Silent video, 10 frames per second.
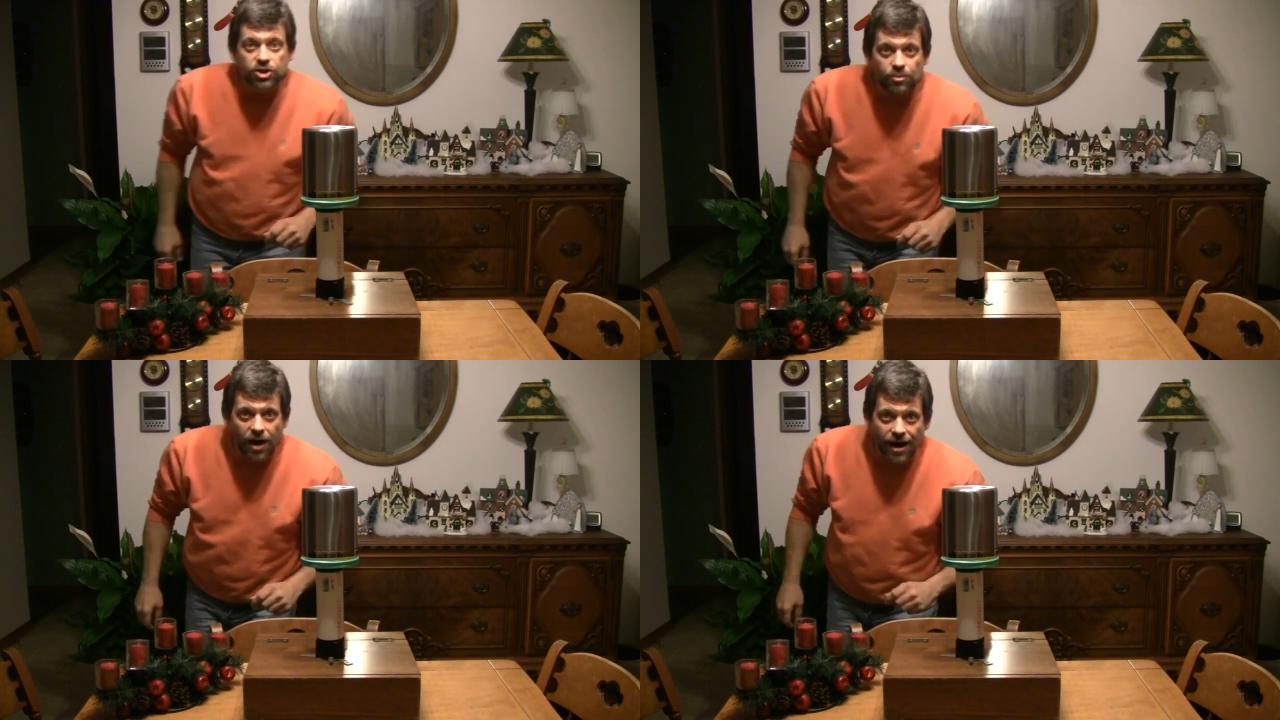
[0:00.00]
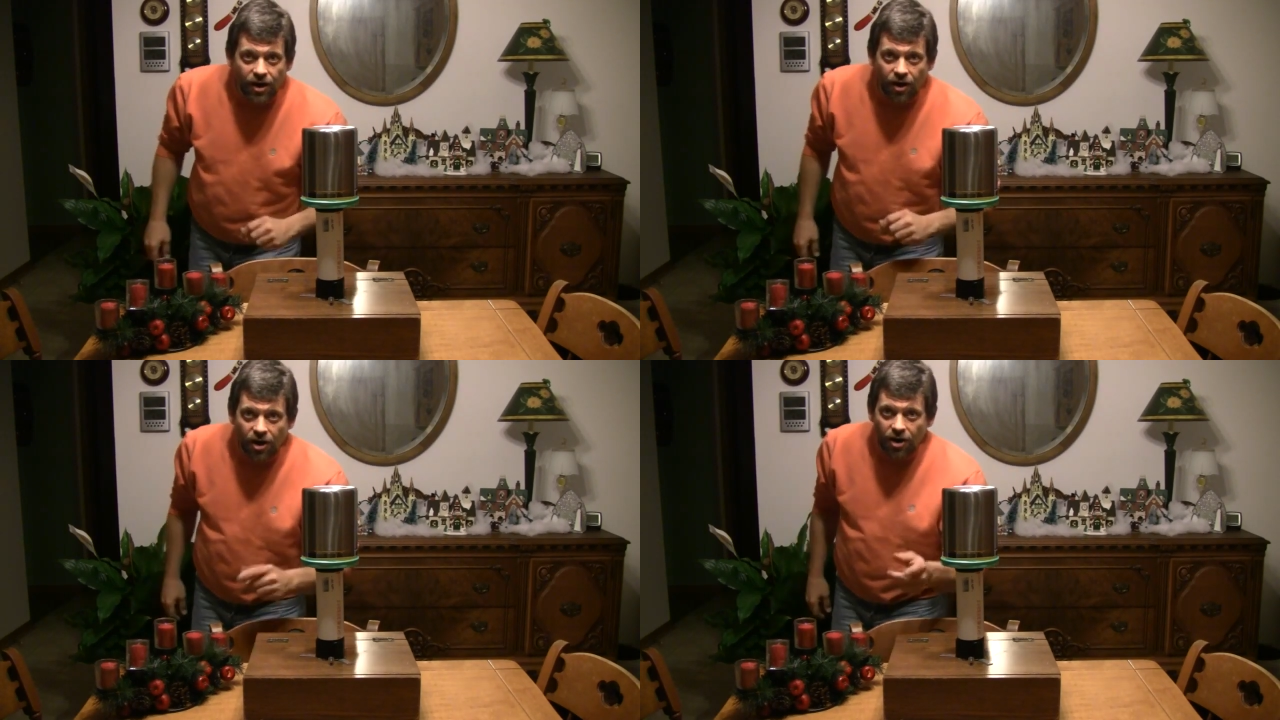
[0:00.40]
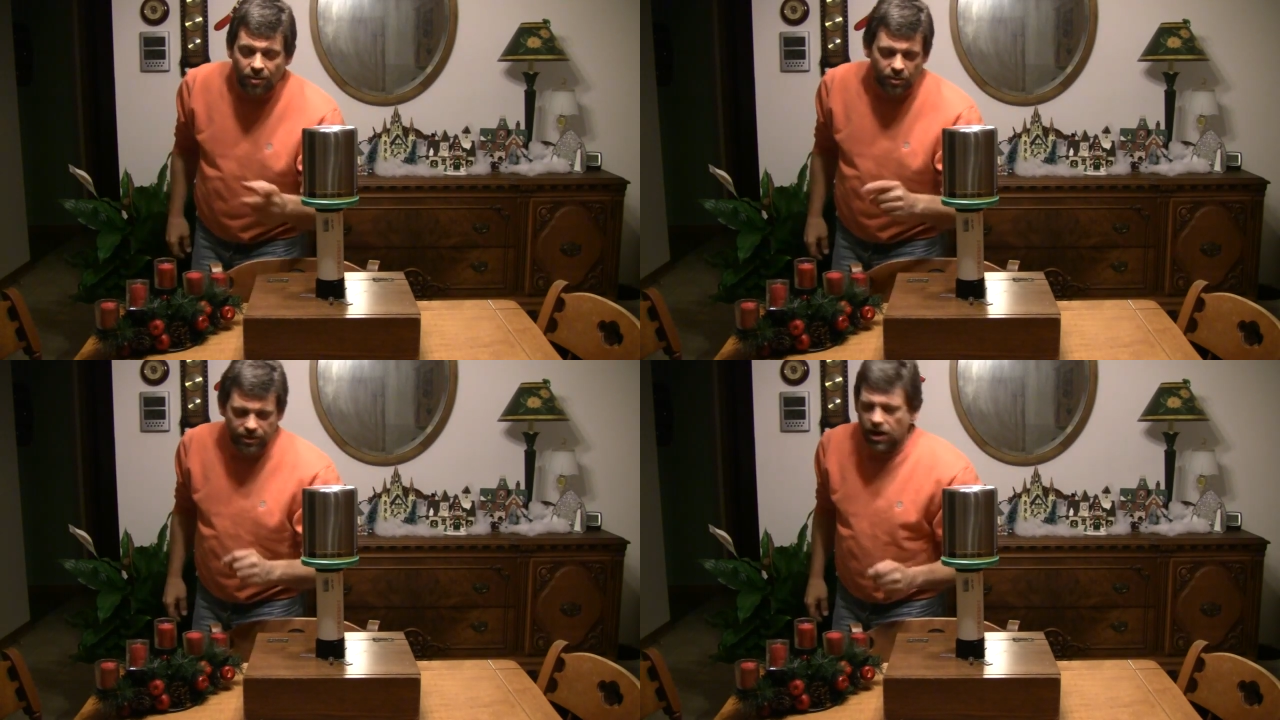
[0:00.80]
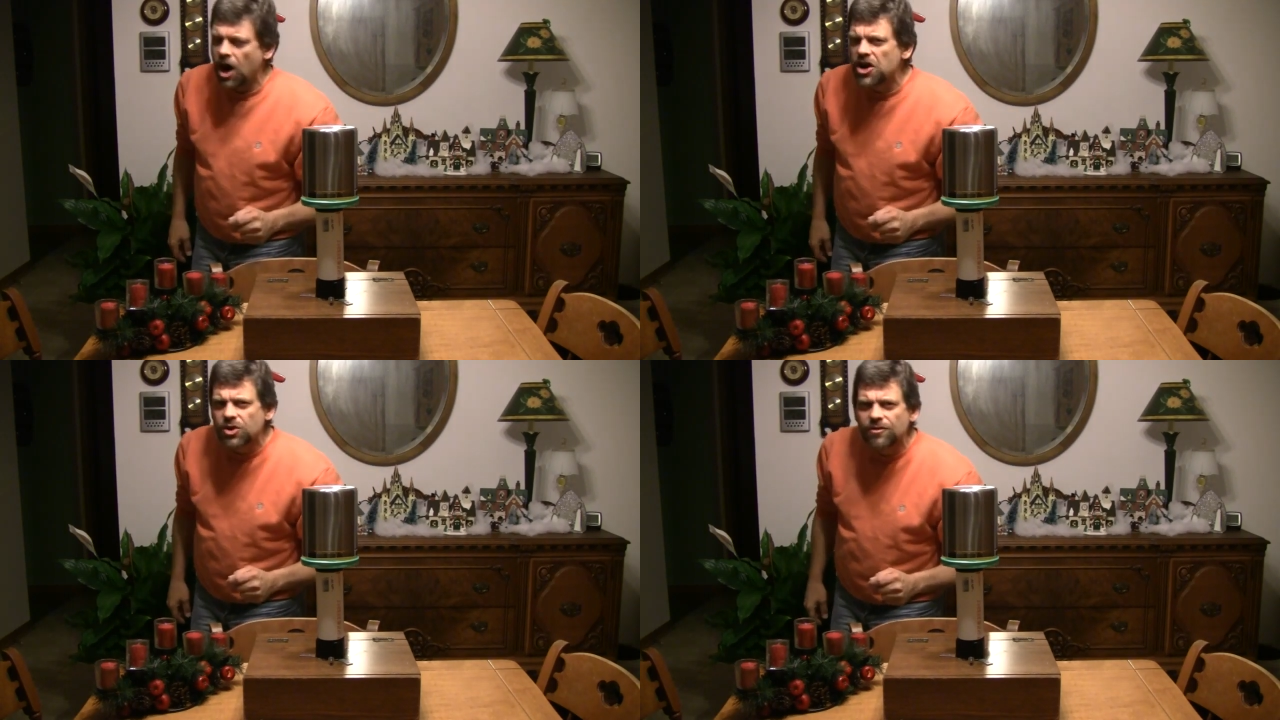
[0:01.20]
to my arm with the
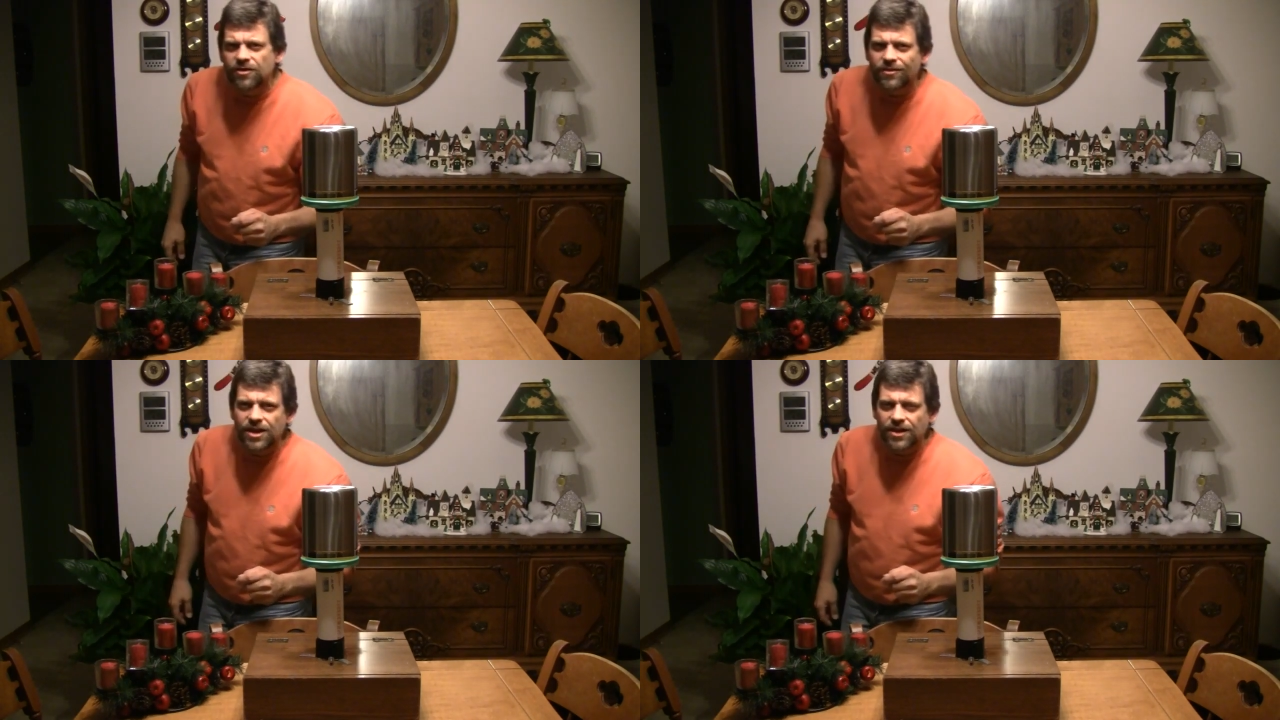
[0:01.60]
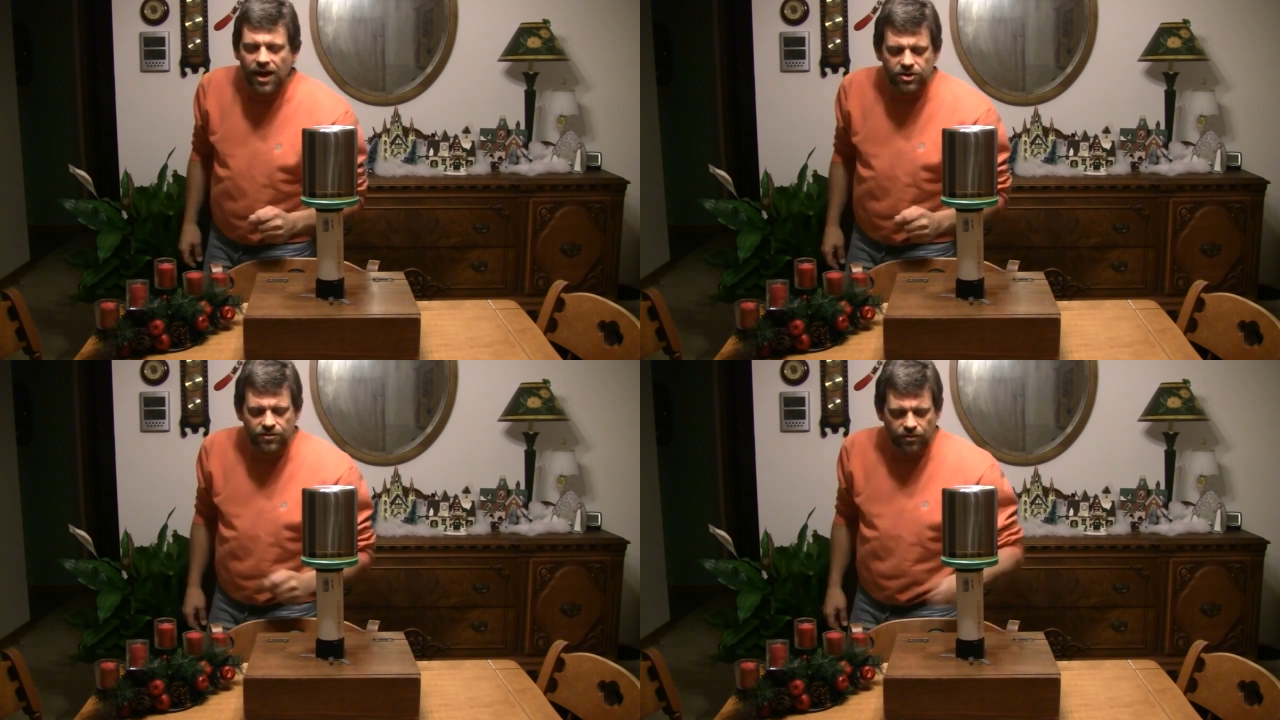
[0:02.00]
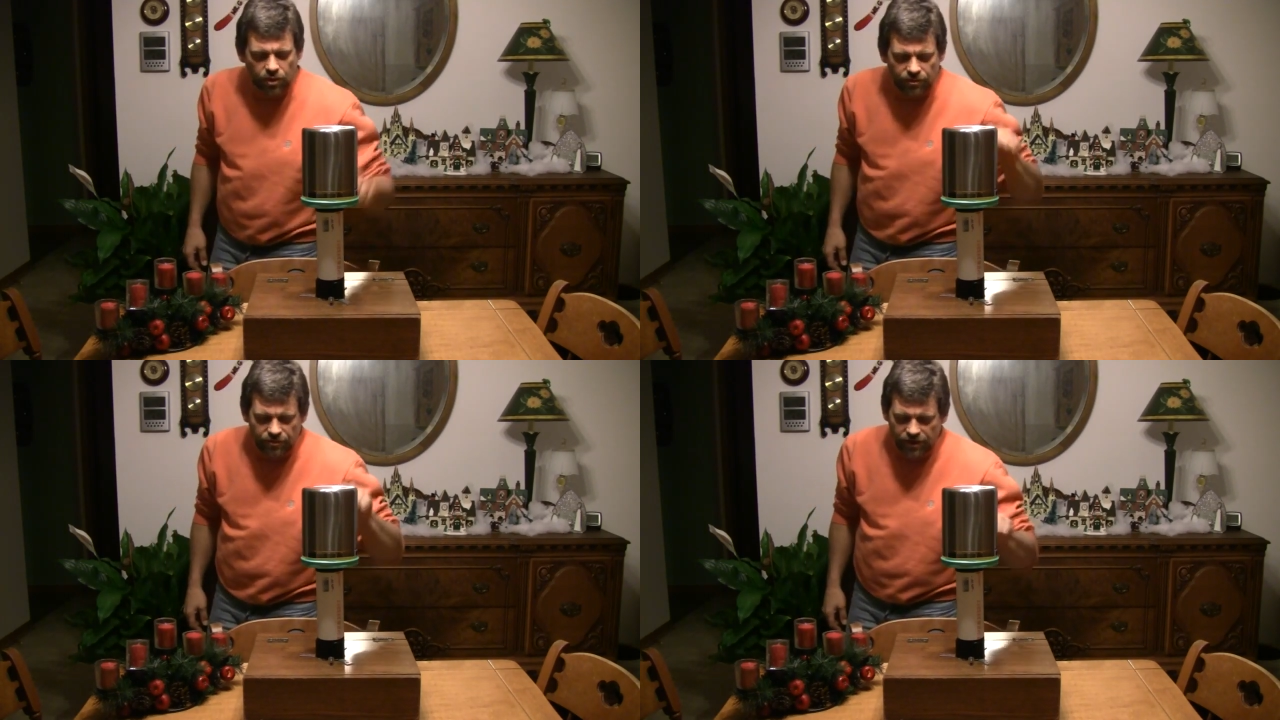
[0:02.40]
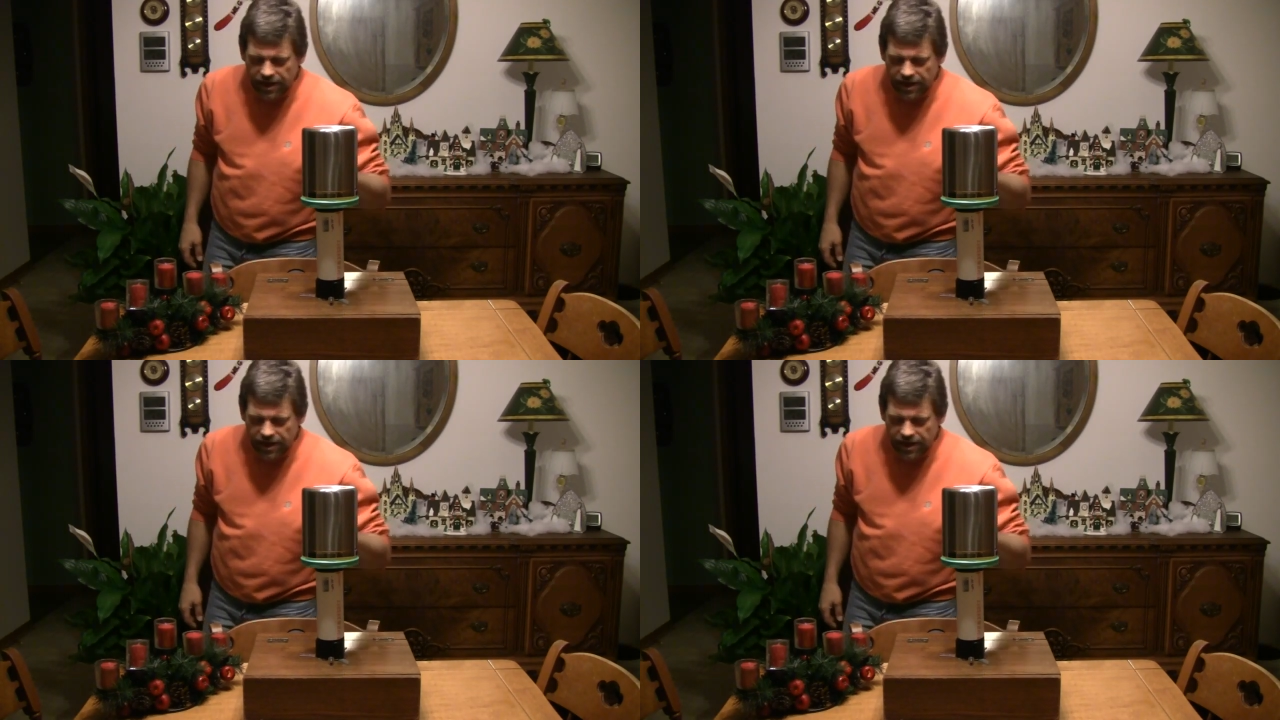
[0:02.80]
150,000 volt